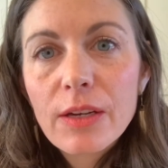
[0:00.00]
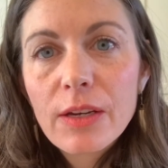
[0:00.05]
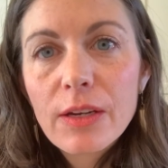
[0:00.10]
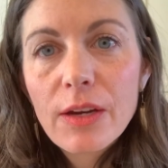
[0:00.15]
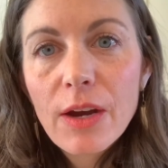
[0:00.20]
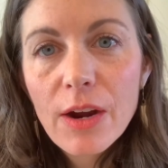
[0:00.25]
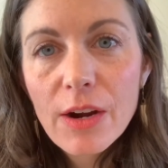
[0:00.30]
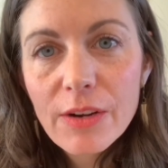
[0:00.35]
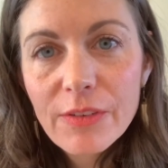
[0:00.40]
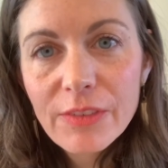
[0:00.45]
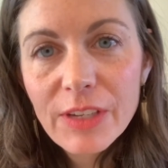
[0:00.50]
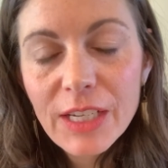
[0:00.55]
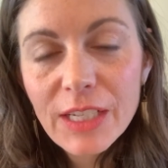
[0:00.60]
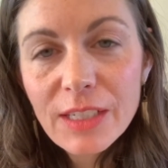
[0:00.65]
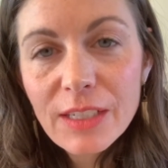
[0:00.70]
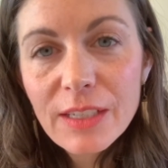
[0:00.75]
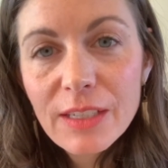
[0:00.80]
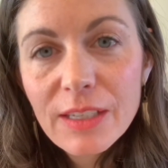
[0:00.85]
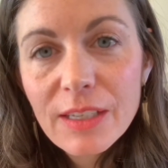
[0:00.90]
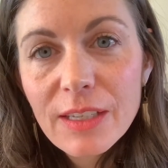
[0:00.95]

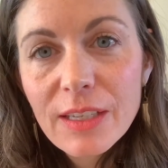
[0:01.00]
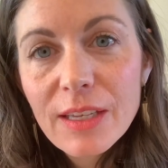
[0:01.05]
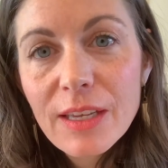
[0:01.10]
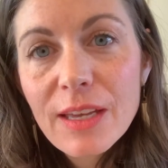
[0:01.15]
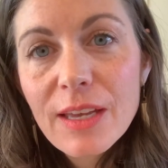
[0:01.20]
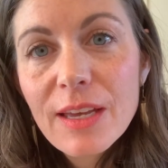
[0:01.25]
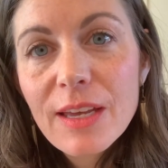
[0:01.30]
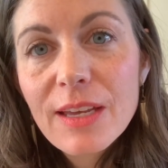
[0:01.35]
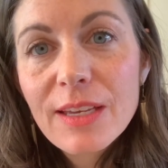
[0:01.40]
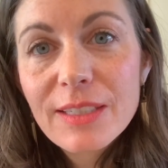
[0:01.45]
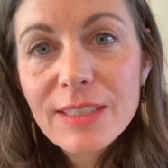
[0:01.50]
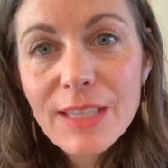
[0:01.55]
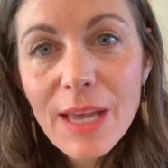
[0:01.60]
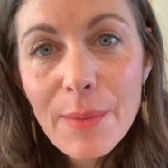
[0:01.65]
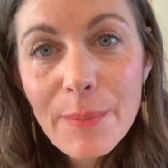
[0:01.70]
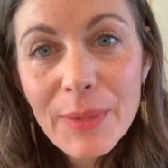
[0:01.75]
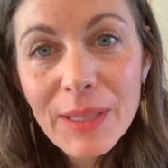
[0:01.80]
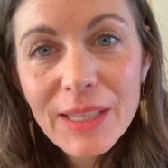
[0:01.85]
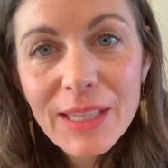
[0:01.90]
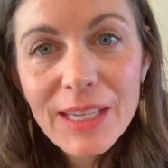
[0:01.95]
carving,
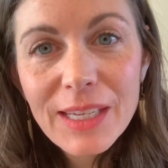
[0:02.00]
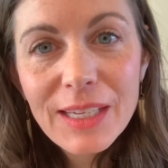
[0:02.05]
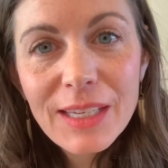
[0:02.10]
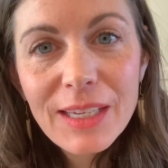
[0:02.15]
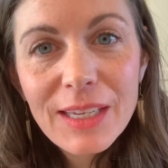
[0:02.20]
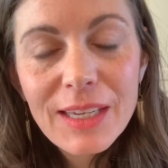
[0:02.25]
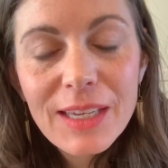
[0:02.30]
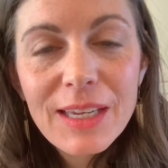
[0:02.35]
assembling,